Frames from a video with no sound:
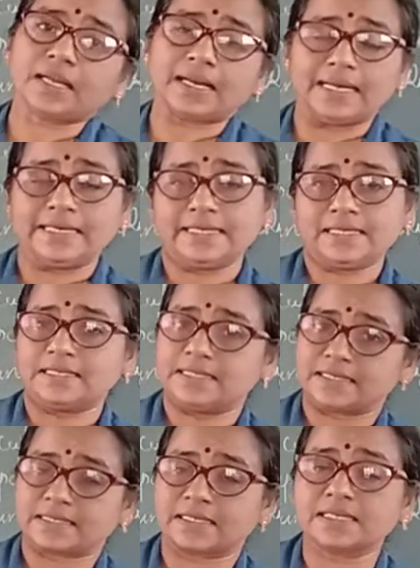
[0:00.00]
let us
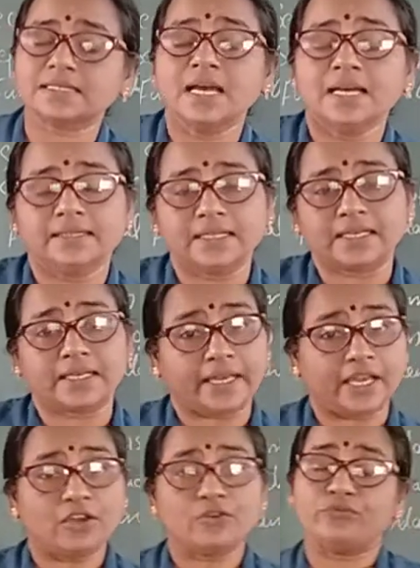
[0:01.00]
discuss the
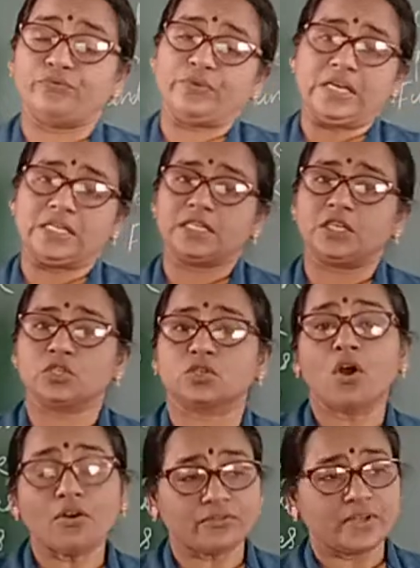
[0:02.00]
key features
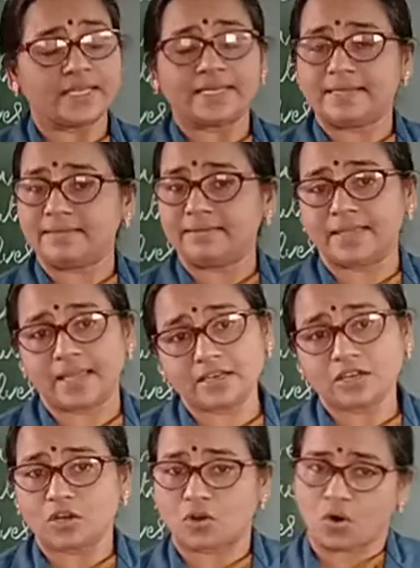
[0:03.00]
of
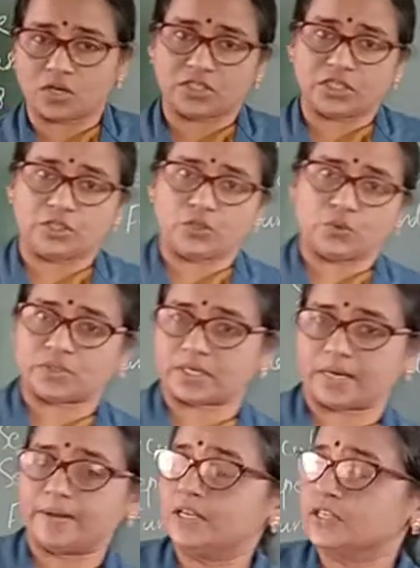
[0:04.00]
Indian constitution.